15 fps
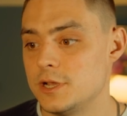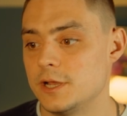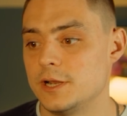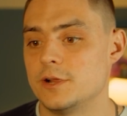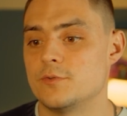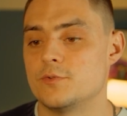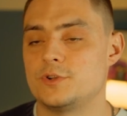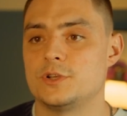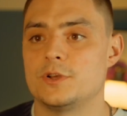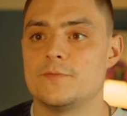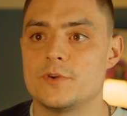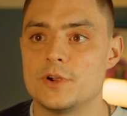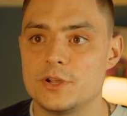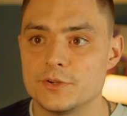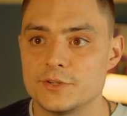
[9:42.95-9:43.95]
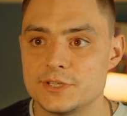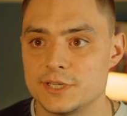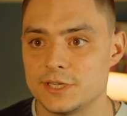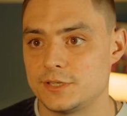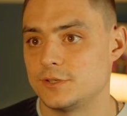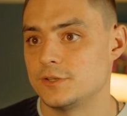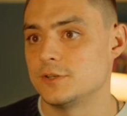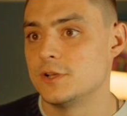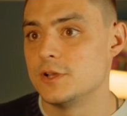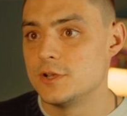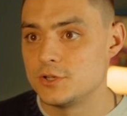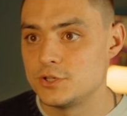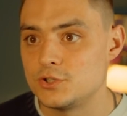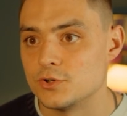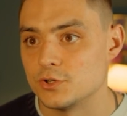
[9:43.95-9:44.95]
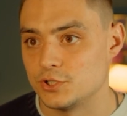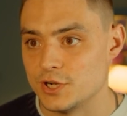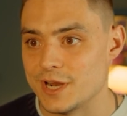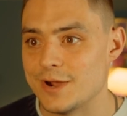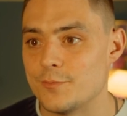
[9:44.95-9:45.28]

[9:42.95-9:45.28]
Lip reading: And it will return very consistent, structured